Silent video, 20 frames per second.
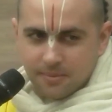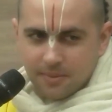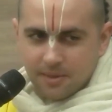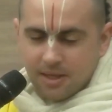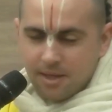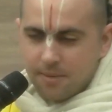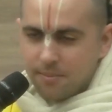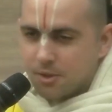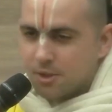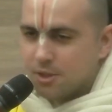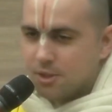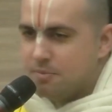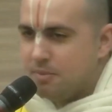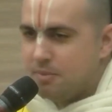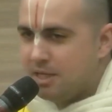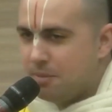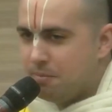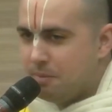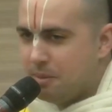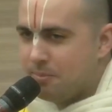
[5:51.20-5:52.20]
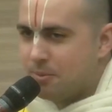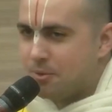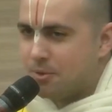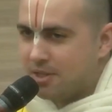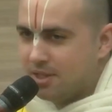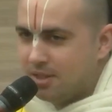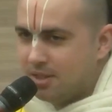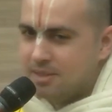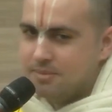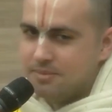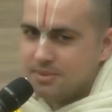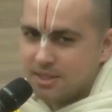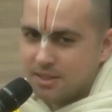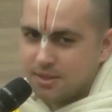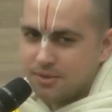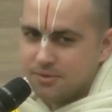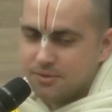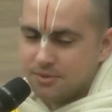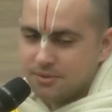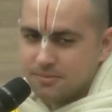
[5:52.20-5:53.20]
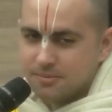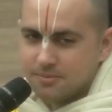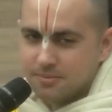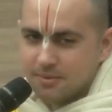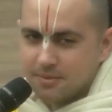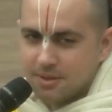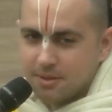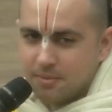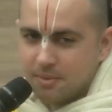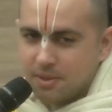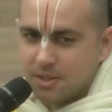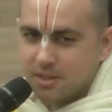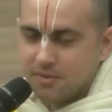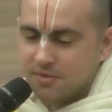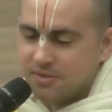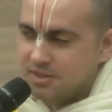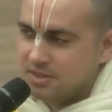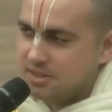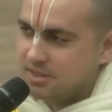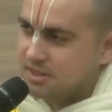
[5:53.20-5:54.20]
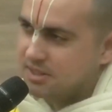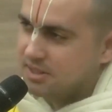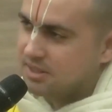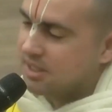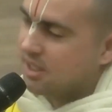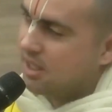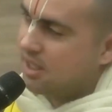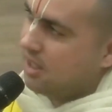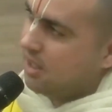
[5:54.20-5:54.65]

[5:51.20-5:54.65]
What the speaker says: Because many people kill themselves because of this disease.